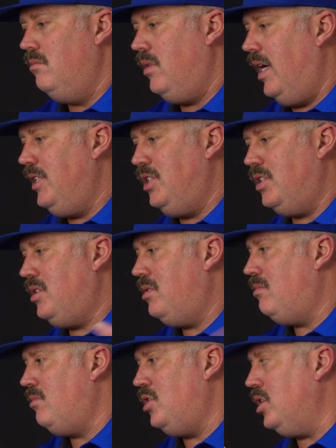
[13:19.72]
I just
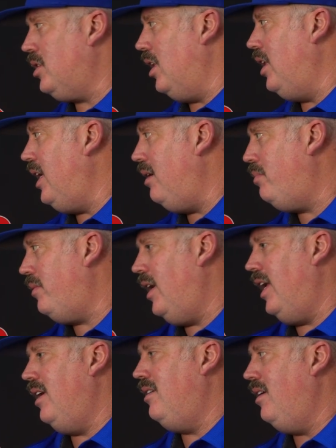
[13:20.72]
took the leap,
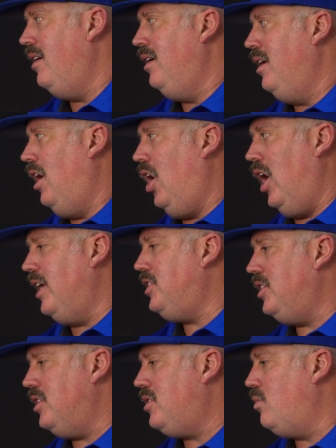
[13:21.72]
and I
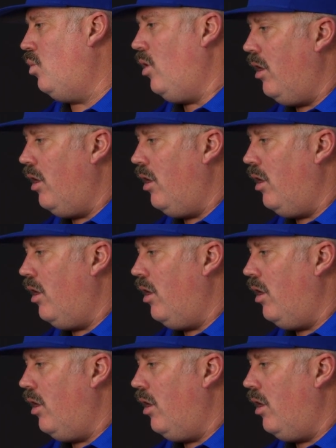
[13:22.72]
just worked.